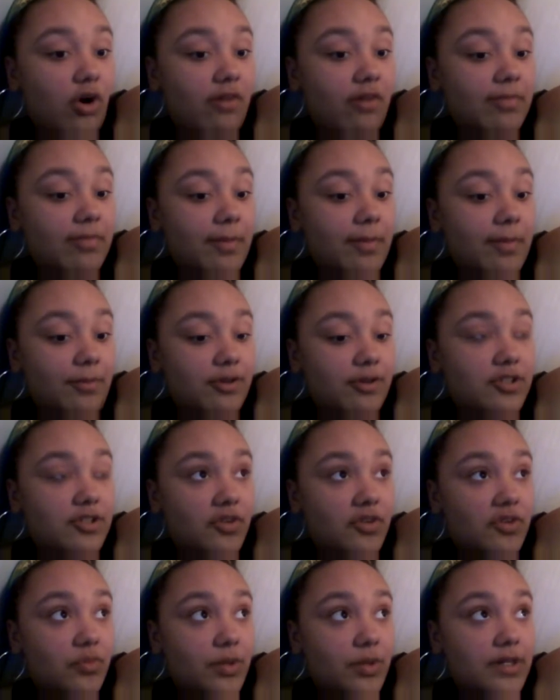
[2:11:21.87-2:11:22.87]
off my
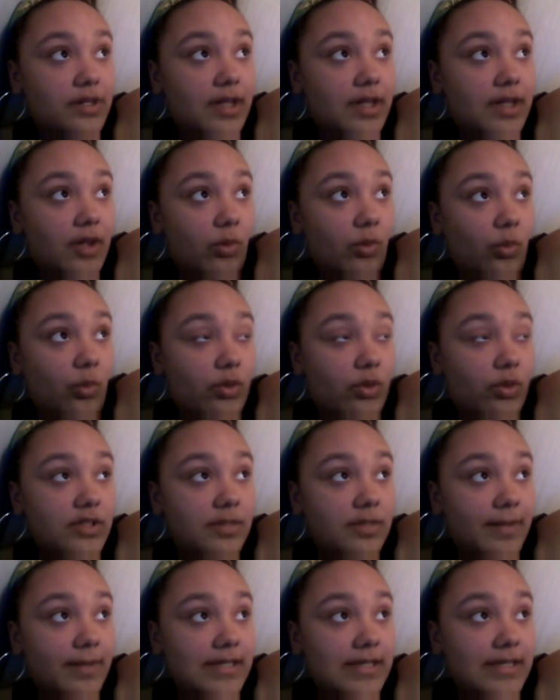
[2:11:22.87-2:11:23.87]
bookshelf one day
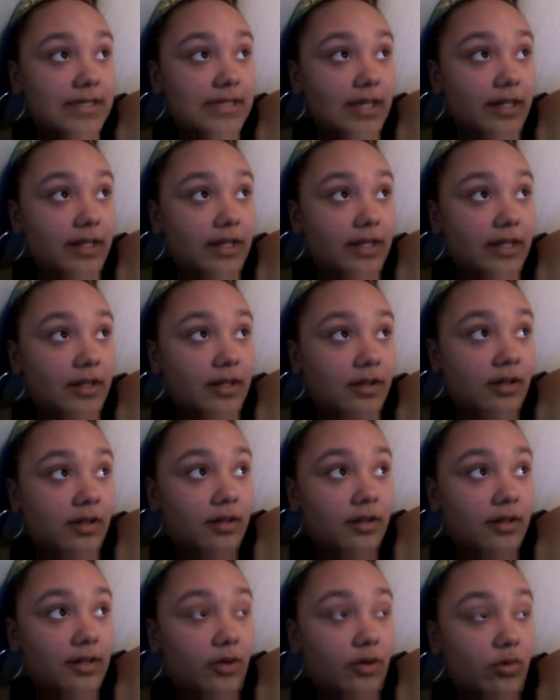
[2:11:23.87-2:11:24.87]
onto my ceiling,
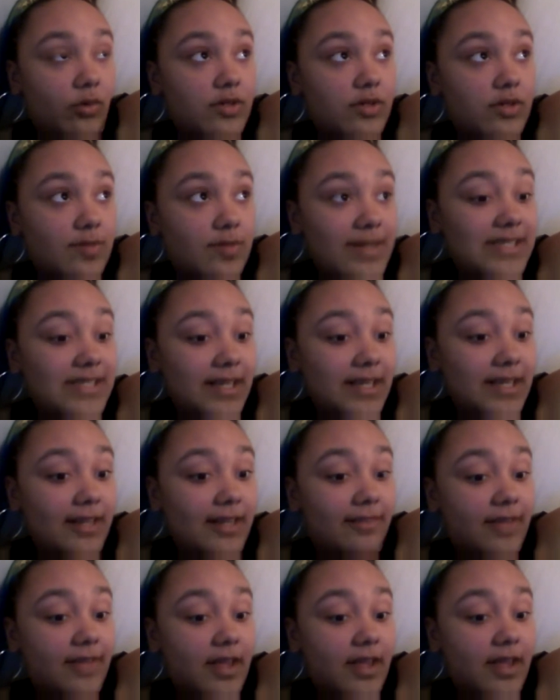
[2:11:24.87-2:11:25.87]
like onto my
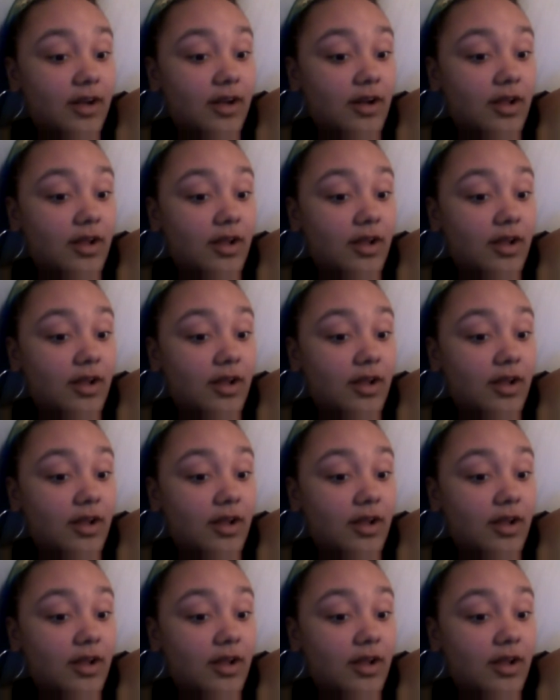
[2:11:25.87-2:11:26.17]
ceiling fan.